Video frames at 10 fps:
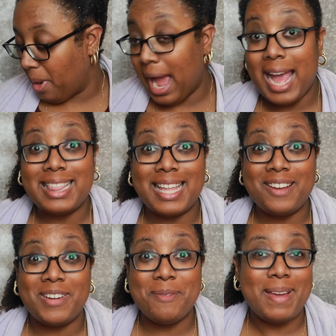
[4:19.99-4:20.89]
I
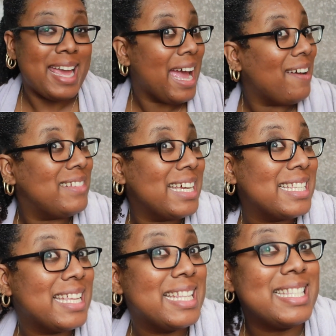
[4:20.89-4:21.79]
think we may have
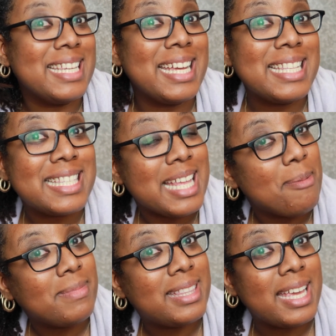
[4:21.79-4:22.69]
just did
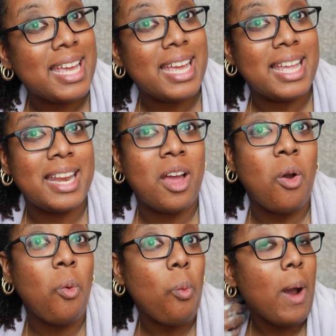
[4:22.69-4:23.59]
something.
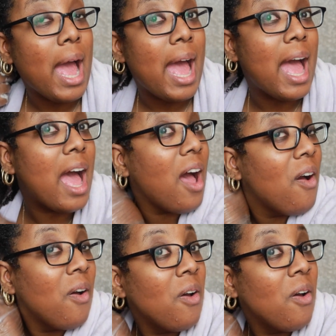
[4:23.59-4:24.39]
Wow.